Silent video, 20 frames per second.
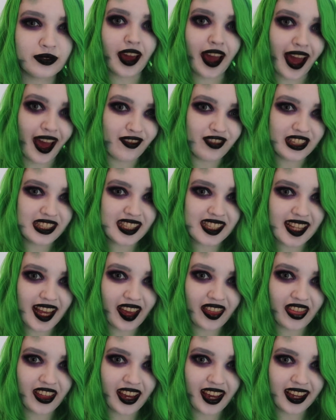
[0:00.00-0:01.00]
Having
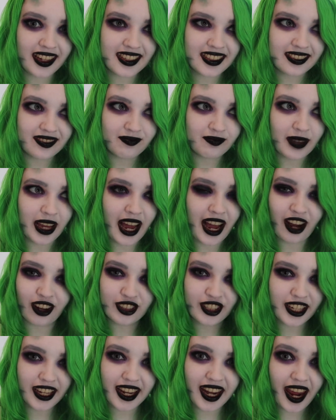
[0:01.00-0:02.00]
said that, how
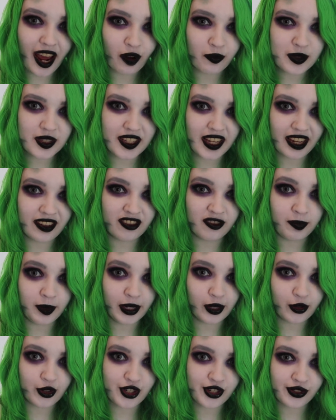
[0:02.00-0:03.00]
did it help save
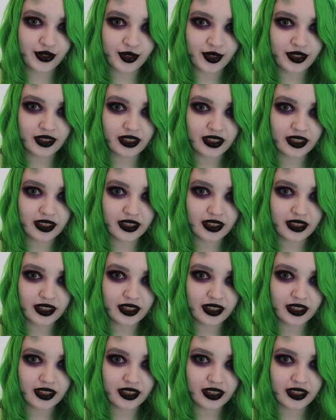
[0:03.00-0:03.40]
Beetlejuice?